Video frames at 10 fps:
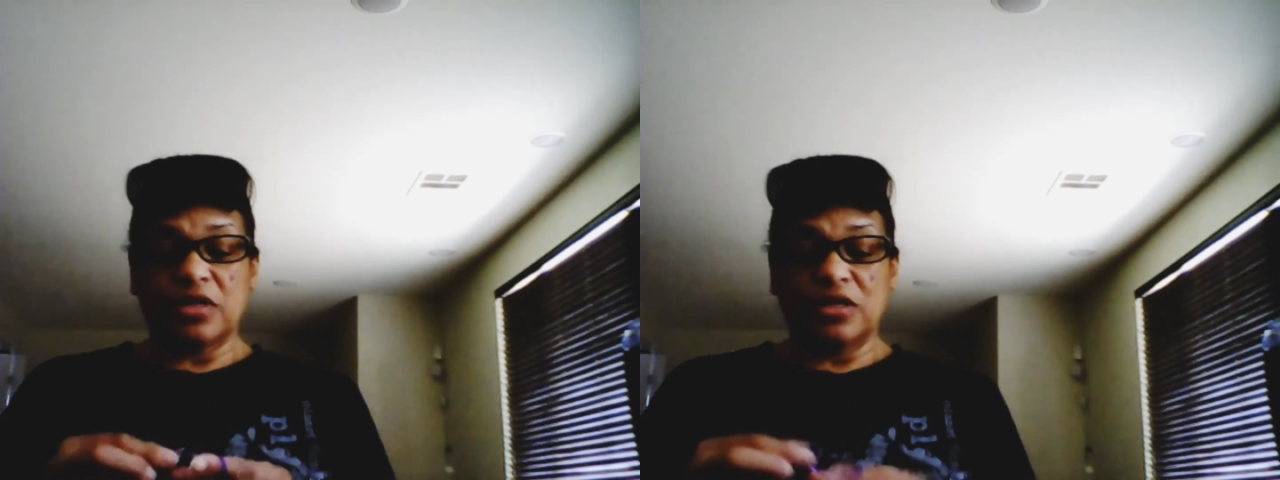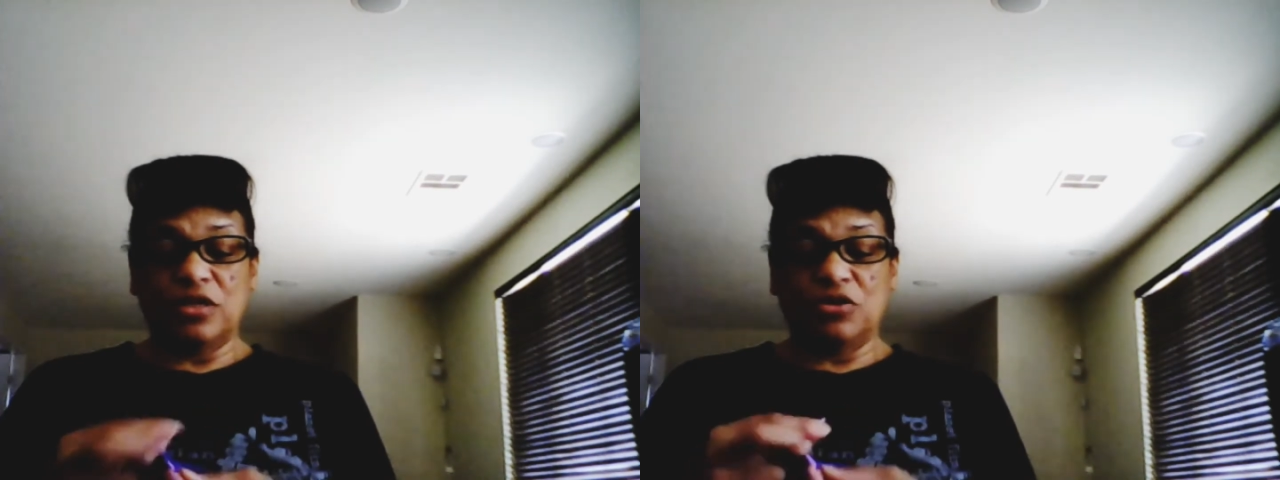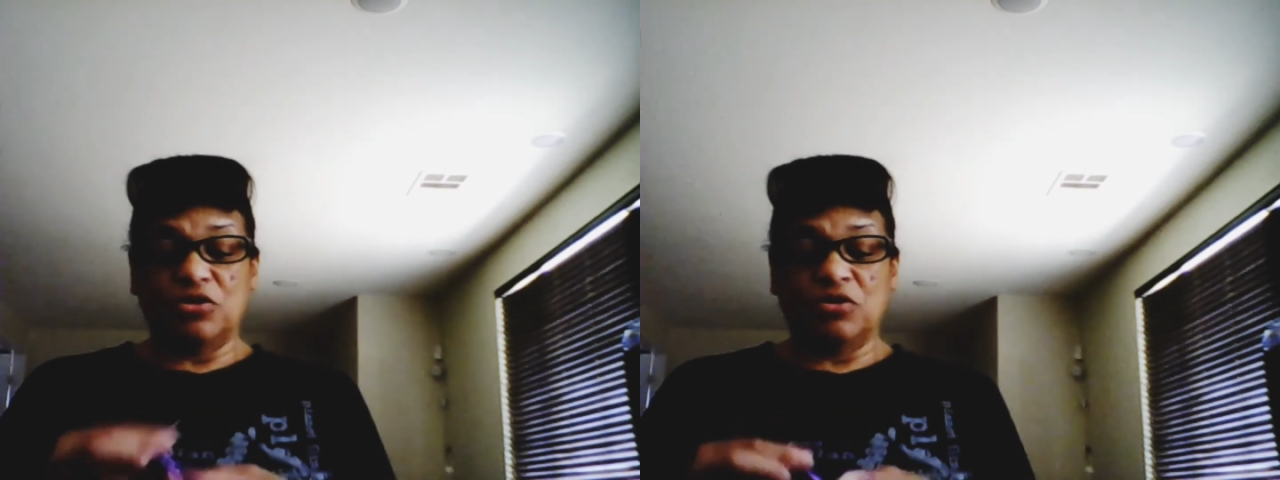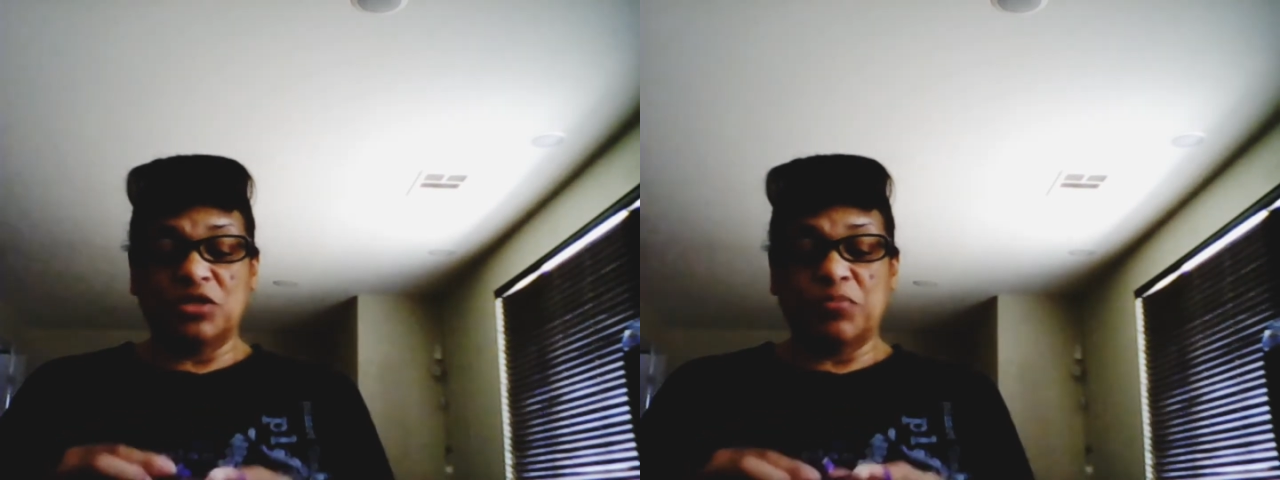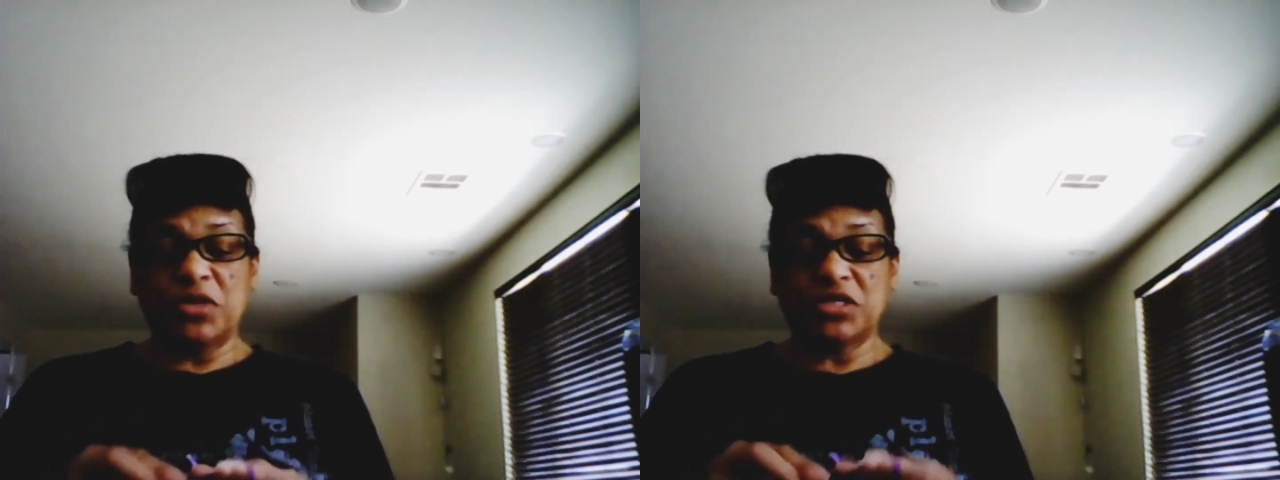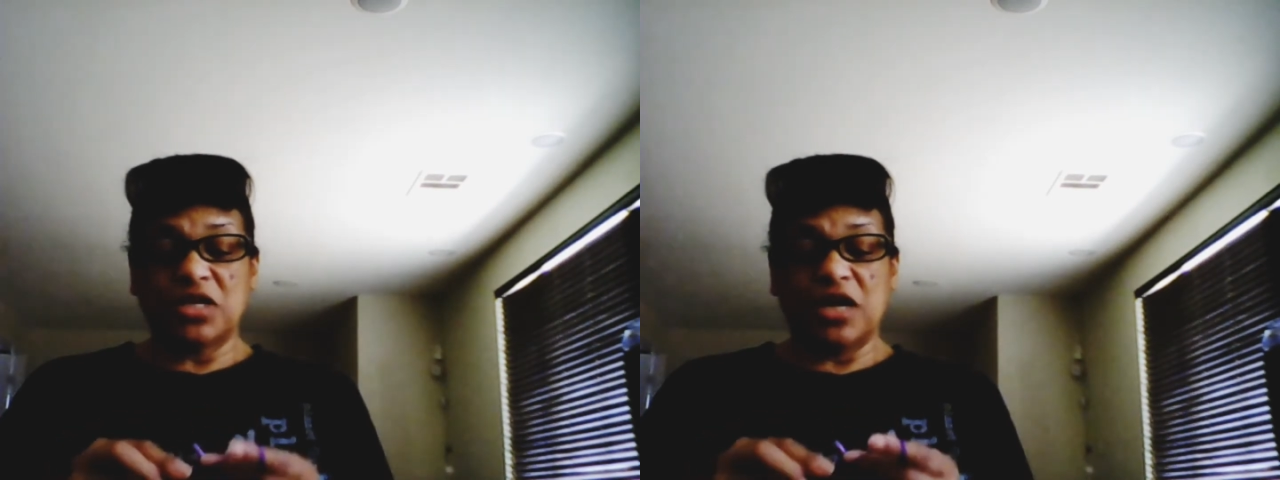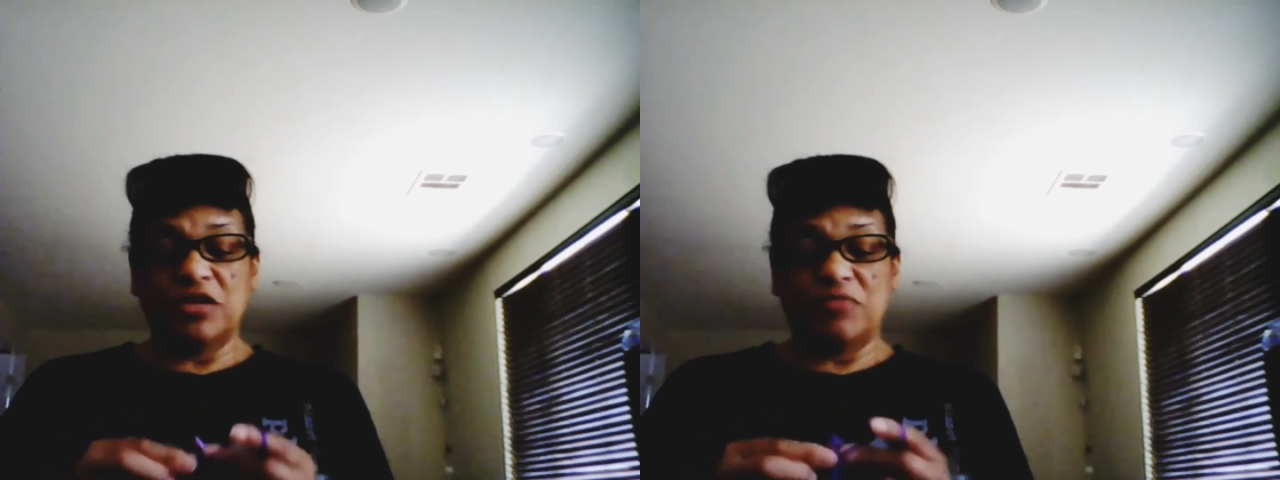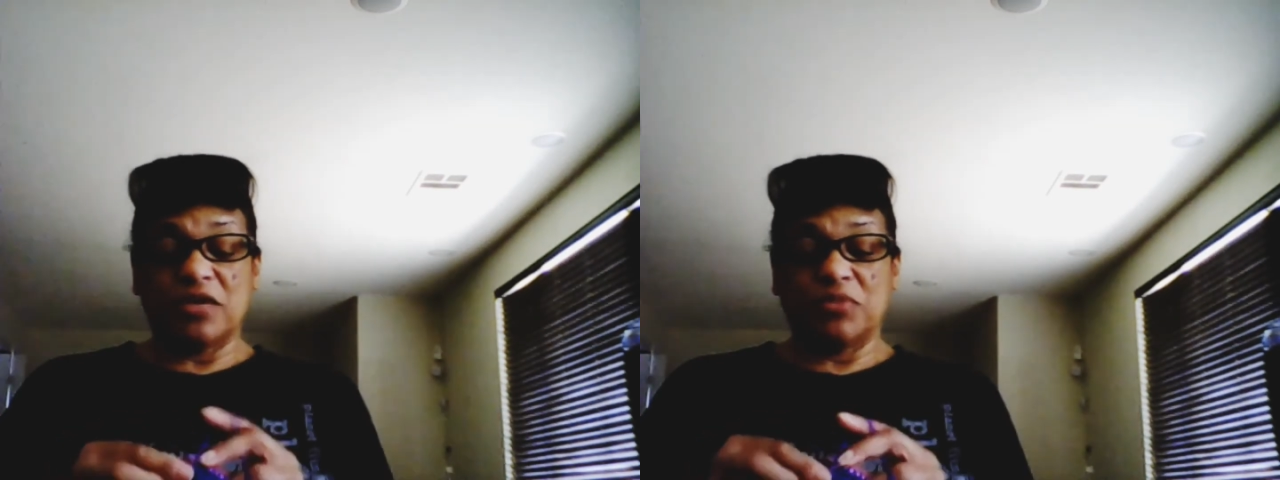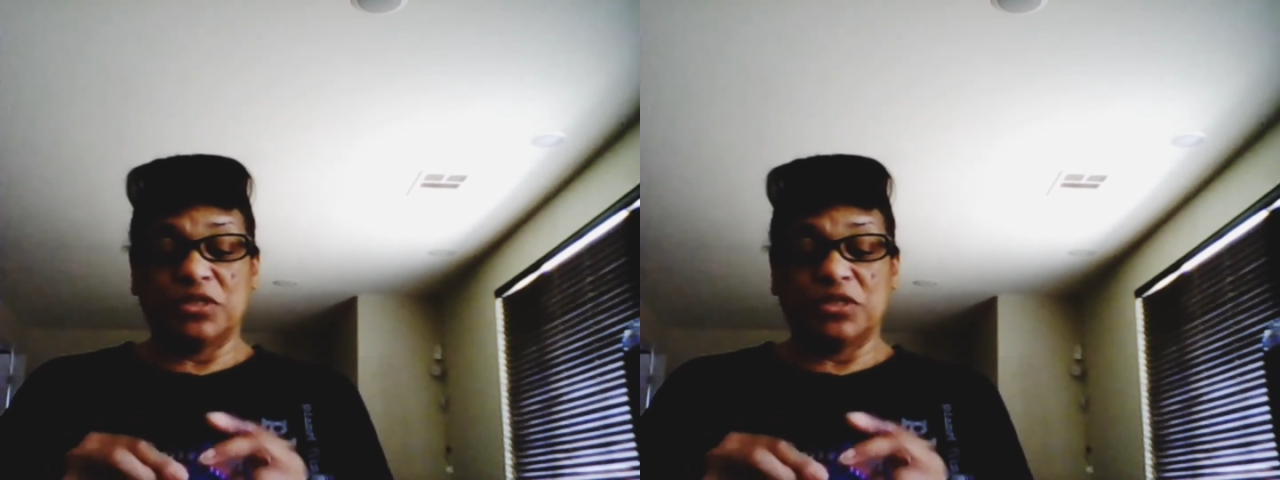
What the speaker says: you know, it depends on how you make it,